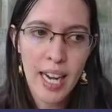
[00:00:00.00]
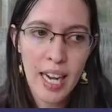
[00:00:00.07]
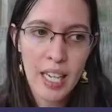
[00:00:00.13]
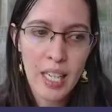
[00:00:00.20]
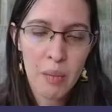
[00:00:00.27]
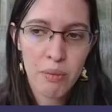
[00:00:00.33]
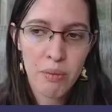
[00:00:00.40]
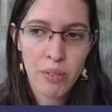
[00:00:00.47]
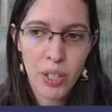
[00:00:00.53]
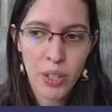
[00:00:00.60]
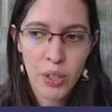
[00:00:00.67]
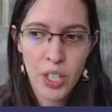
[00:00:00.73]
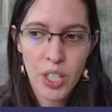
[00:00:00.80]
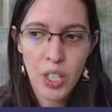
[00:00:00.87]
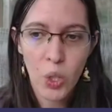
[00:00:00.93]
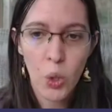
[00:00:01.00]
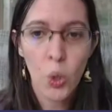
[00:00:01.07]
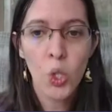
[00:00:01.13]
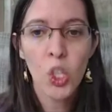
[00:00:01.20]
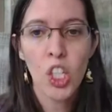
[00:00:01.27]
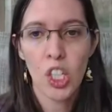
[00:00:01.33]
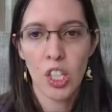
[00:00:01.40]
I am very
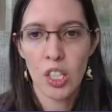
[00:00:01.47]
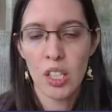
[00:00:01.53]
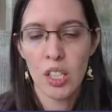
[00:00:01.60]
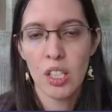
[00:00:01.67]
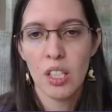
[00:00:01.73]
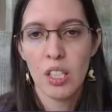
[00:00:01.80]
honored